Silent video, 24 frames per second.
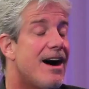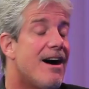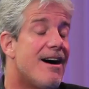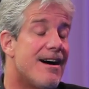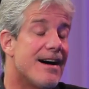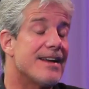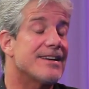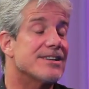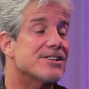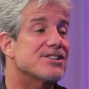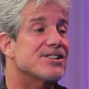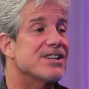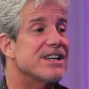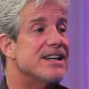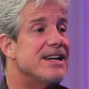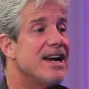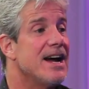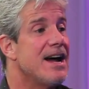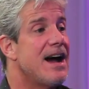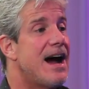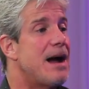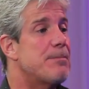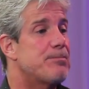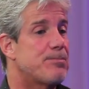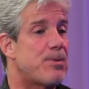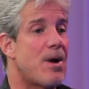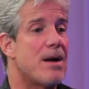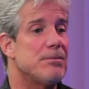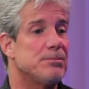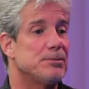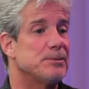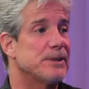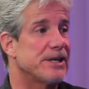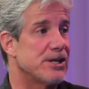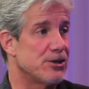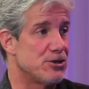Honestly, I
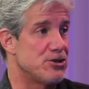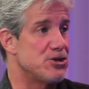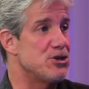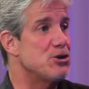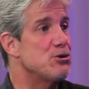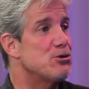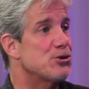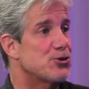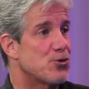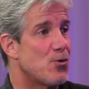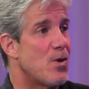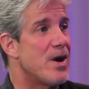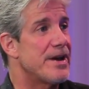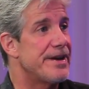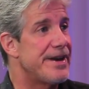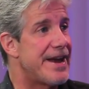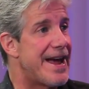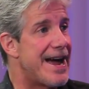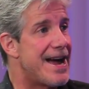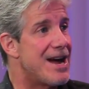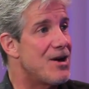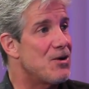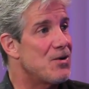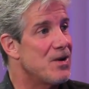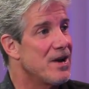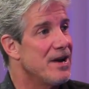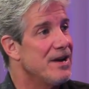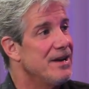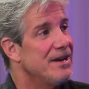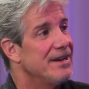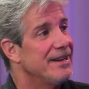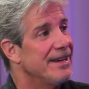probably could use one now.